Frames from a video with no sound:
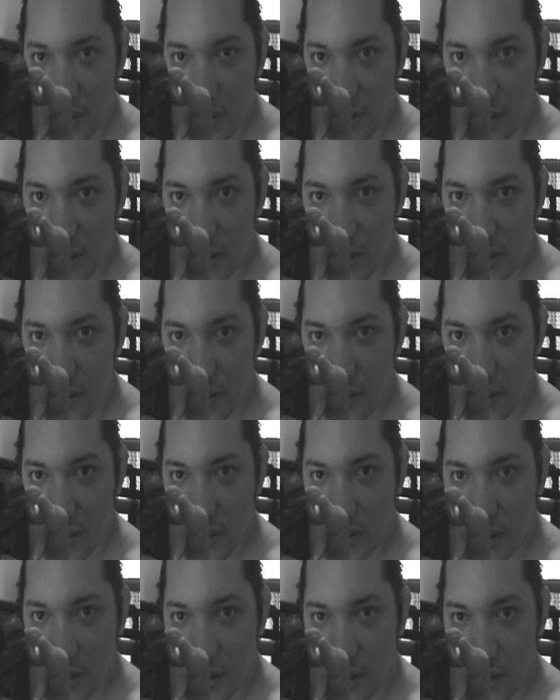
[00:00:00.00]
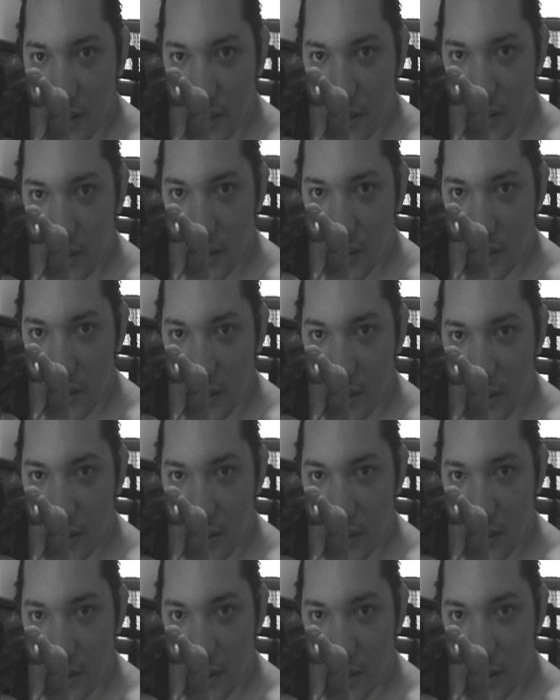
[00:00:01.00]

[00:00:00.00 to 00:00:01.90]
No one is speaking in this clip.